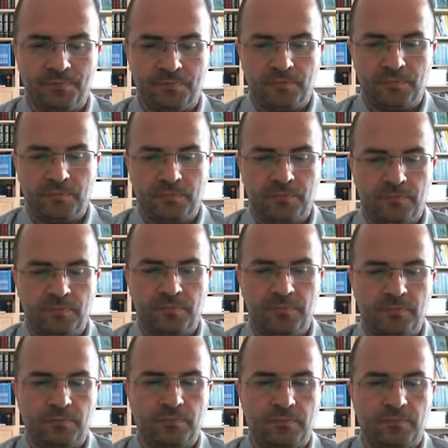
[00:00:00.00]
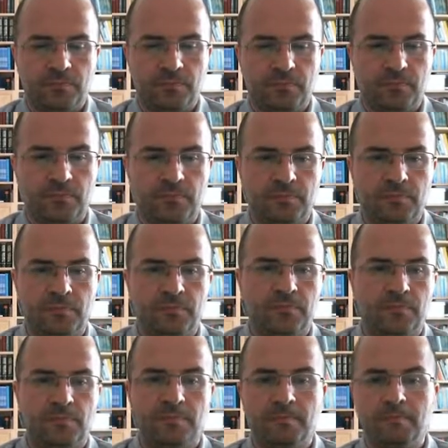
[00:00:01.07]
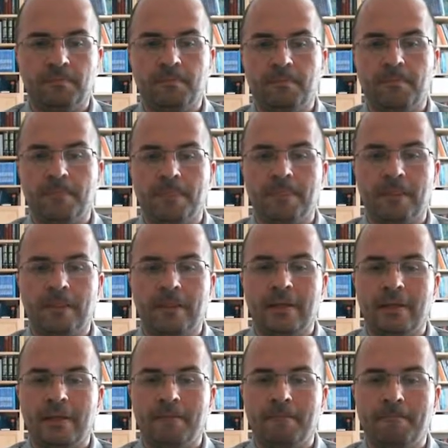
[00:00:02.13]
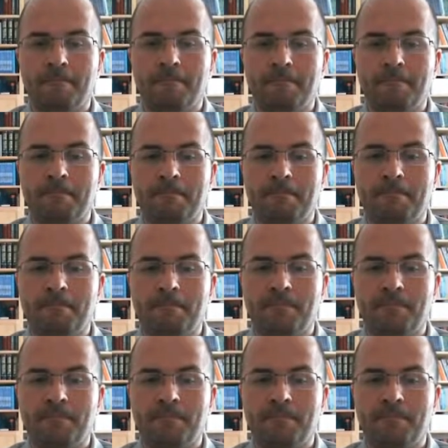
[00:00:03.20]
Nobody speaks.